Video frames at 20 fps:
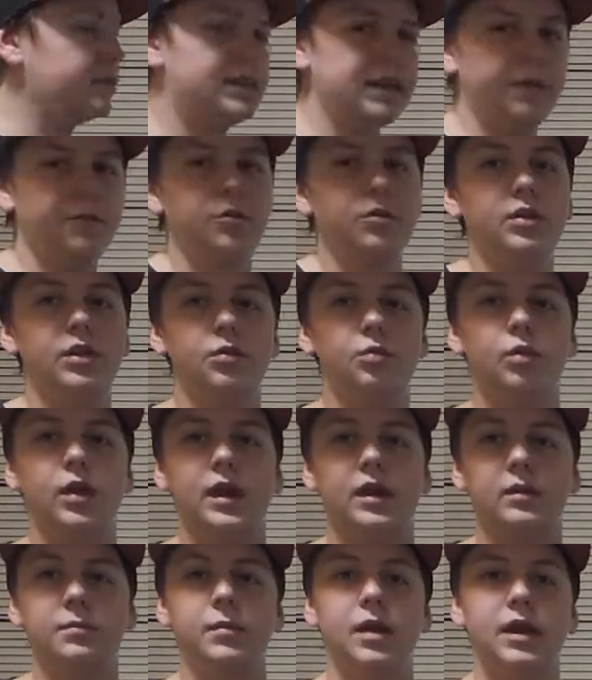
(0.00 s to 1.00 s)
would definitely
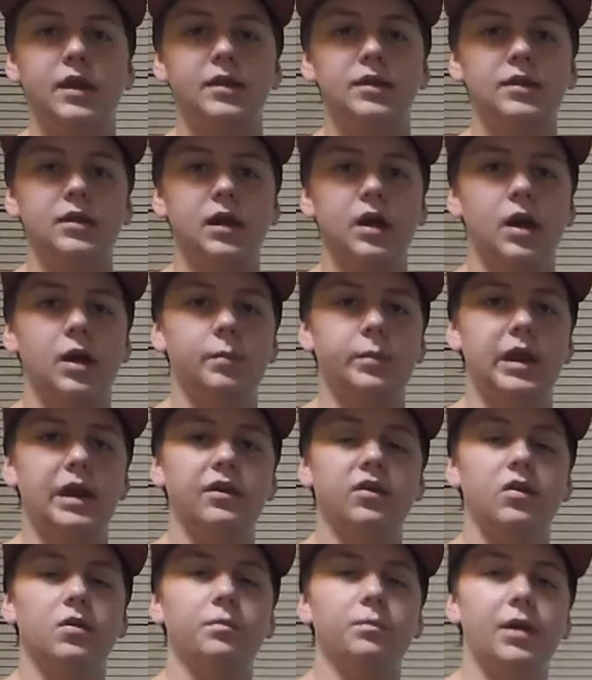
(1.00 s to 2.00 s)
recommend
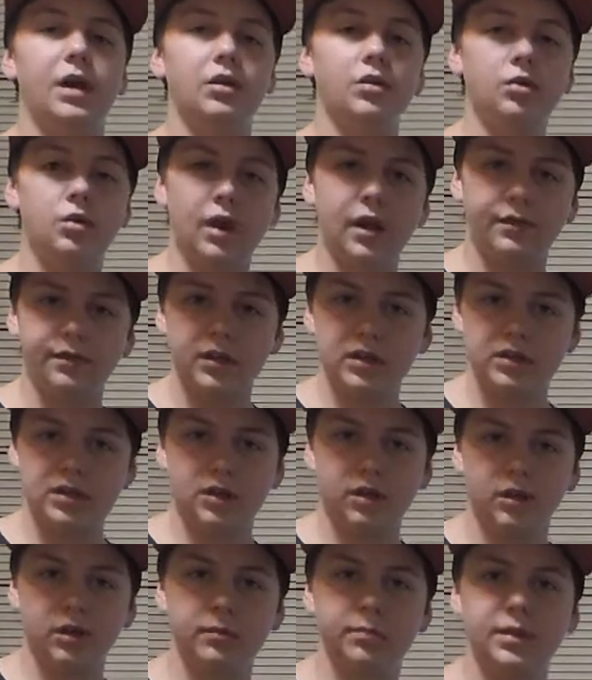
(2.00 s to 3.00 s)
getting a better
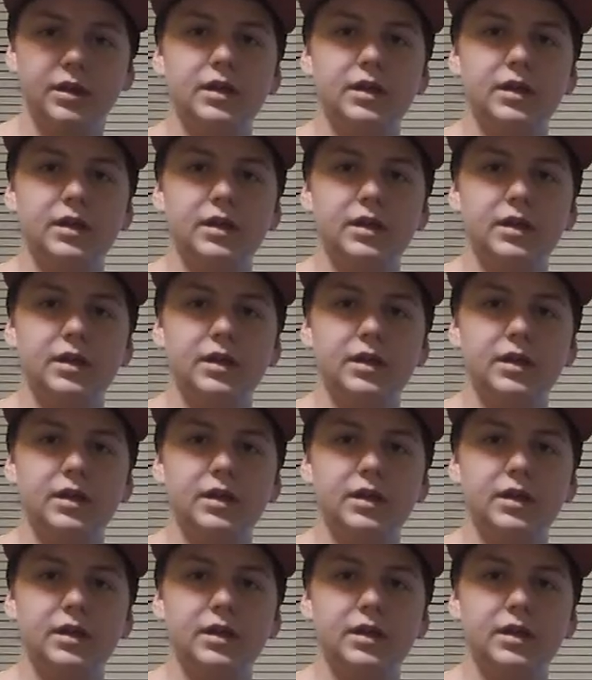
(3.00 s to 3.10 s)
graphics card,